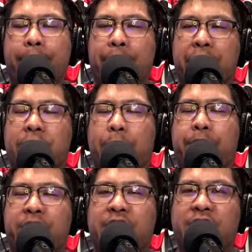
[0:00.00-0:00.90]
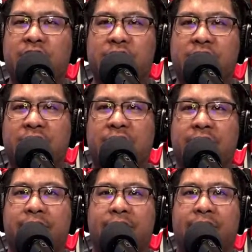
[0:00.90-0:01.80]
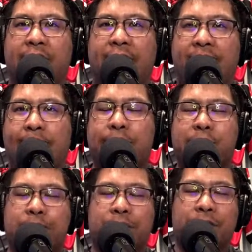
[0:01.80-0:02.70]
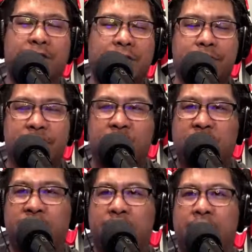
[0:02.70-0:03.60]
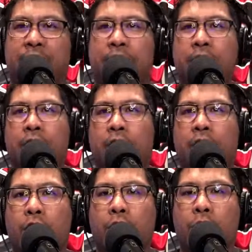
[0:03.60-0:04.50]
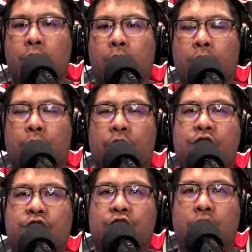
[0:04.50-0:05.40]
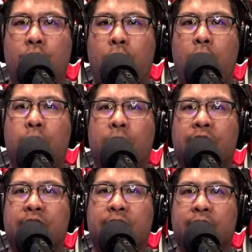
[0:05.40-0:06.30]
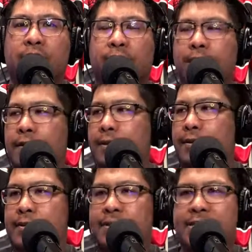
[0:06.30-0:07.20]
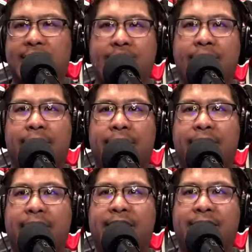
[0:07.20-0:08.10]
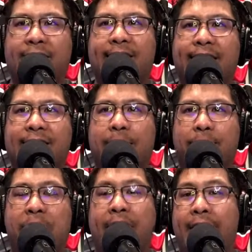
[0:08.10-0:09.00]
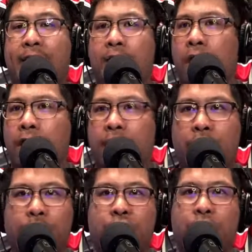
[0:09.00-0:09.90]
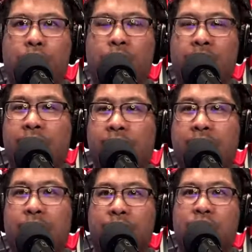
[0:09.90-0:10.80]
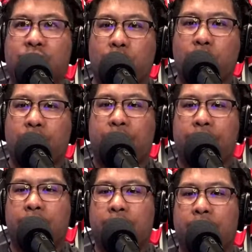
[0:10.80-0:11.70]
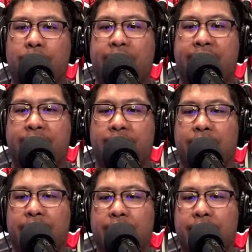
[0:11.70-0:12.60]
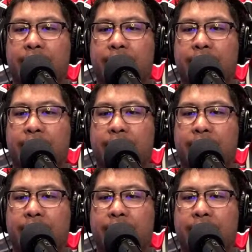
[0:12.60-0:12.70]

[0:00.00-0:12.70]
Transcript: But their positioning, the Habs positioning, was so solid. They did not take the bait, and they almost scored on that kill.